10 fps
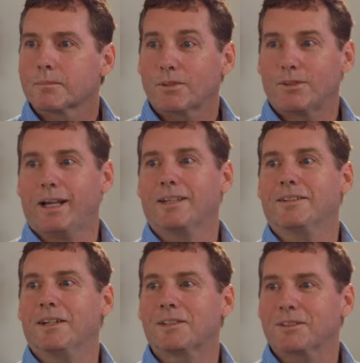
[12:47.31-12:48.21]

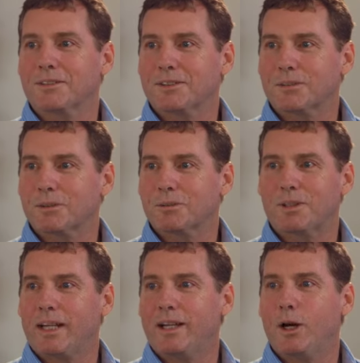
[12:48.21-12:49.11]
Psychological symptoms,
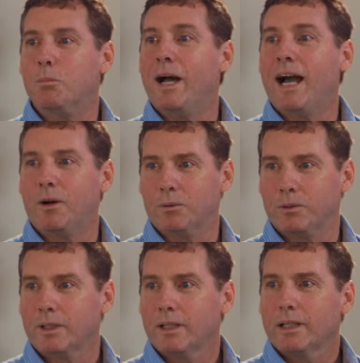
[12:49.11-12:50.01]
they
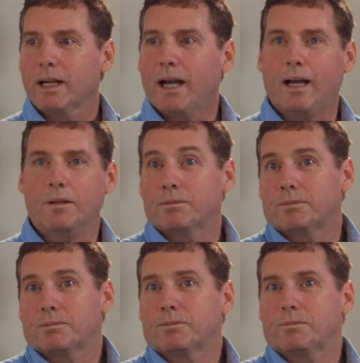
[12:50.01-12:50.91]
abound.
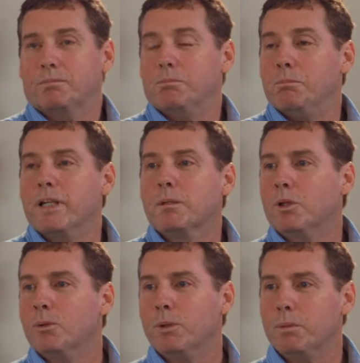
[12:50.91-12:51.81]

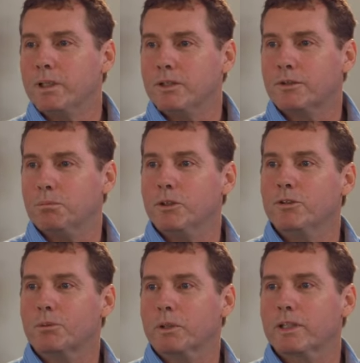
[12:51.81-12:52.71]
Minimal would be just
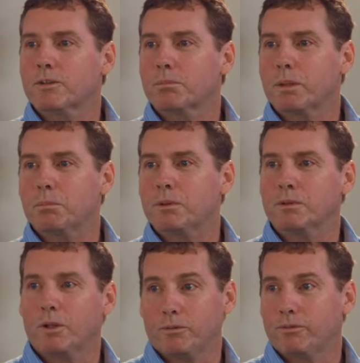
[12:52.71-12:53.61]
mood swings.
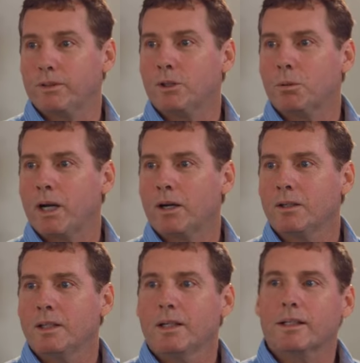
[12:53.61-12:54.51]
People don't feel
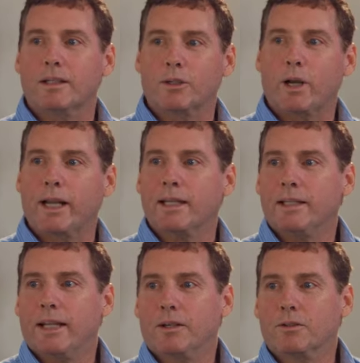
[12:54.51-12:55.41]
well, they're
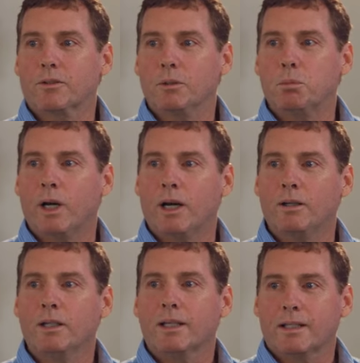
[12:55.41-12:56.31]
cranky, they don't sleep
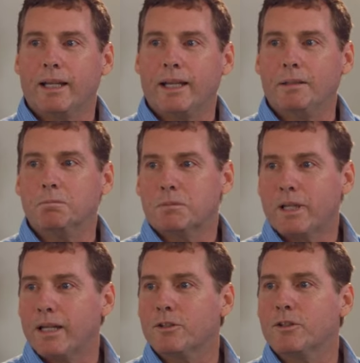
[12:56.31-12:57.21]
well, they
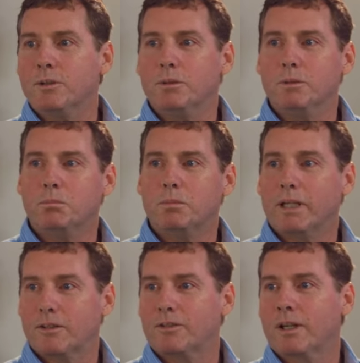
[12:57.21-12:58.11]
tend to
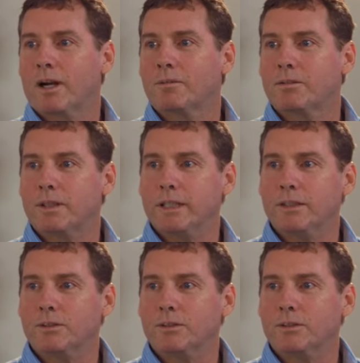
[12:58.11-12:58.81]
get set off very